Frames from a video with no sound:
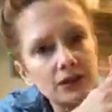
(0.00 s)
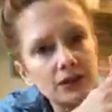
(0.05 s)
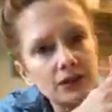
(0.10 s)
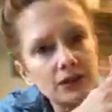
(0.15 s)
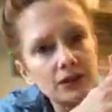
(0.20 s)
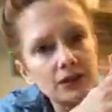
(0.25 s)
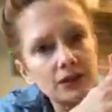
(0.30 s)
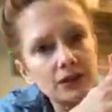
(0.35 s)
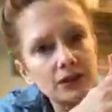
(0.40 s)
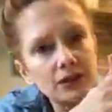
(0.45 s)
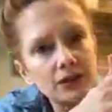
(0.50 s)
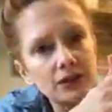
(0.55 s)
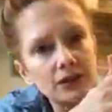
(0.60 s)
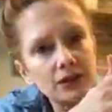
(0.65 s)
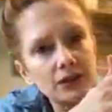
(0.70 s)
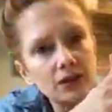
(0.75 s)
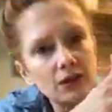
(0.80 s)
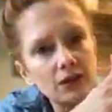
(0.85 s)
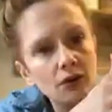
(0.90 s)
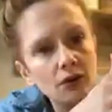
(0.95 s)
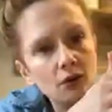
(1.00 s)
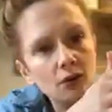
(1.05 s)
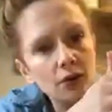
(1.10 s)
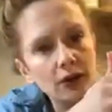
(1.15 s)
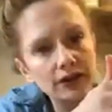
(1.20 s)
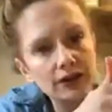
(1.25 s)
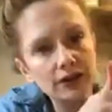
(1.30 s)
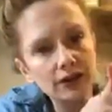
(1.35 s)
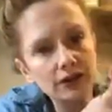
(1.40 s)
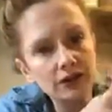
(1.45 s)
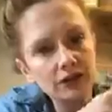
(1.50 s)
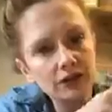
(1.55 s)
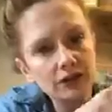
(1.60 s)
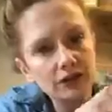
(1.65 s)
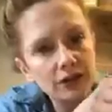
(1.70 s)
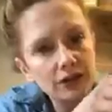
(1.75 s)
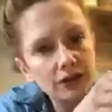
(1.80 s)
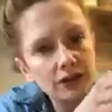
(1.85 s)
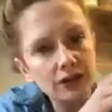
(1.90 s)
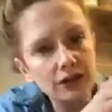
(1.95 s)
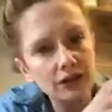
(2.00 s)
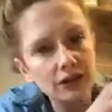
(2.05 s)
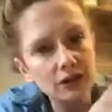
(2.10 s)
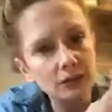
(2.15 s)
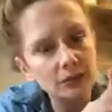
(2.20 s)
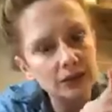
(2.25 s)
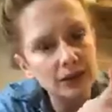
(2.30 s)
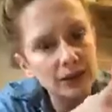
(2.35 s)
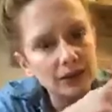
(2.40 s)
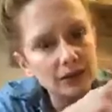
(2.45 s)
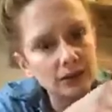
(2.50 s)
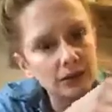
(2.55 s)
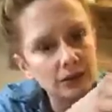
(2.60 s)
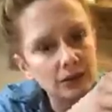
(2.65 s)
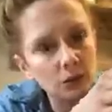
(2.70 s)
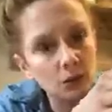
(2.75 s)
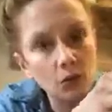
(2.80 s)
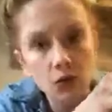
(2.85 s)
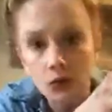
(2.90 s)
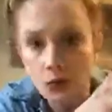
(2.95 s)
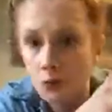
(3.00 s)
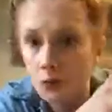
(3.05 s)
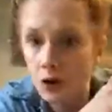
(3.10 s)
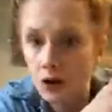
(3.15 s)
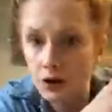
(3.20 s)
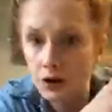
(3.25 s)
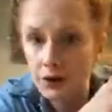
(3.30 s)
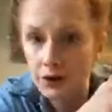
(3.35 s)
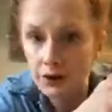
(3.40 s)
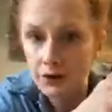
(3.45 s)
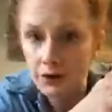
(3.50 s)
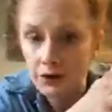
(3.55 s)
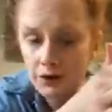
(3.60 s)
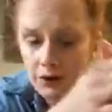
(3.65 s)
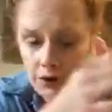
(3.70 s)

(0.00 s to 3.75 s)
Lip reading: you would wet this just a little bit with some warm water,